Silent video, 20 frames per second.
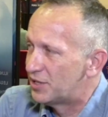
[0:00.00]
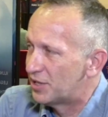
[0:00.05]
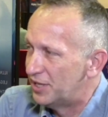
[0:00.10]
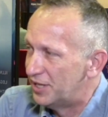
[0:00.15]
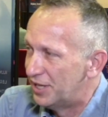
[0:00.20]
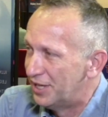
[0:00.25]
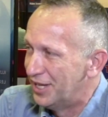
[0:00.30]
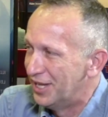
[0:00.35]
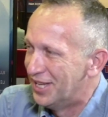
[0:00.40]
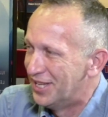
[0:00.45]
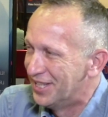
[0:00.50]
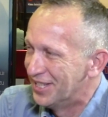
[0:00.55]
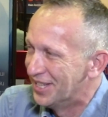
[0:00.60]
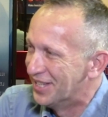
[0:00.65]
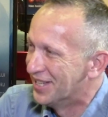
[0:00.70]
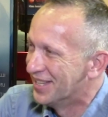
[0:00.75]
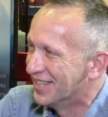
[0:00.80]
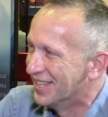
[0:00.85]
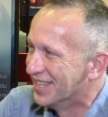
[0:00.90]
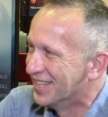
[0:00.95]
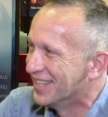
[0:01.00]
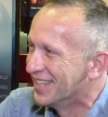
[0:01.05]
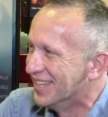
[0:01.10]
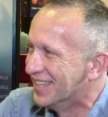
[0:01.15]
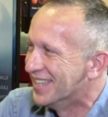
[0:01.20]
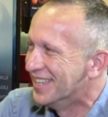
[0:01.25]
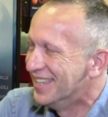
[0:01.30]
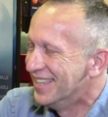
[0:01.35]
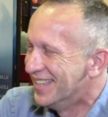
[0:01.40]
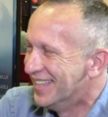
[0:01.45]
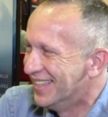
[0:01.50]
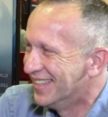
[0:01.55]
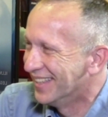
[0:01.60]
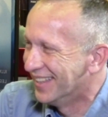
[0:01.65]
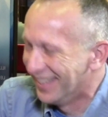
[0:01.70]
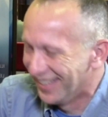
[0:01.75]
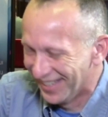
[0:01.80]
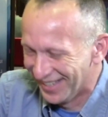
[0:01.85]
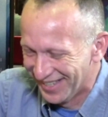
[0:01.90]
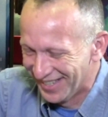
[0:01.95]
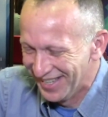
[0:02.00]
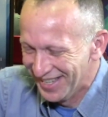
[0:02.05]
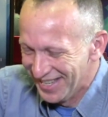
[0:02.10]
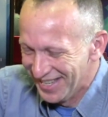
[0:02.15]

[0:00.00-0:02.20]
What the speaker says: I've been slave labor a bunch of years,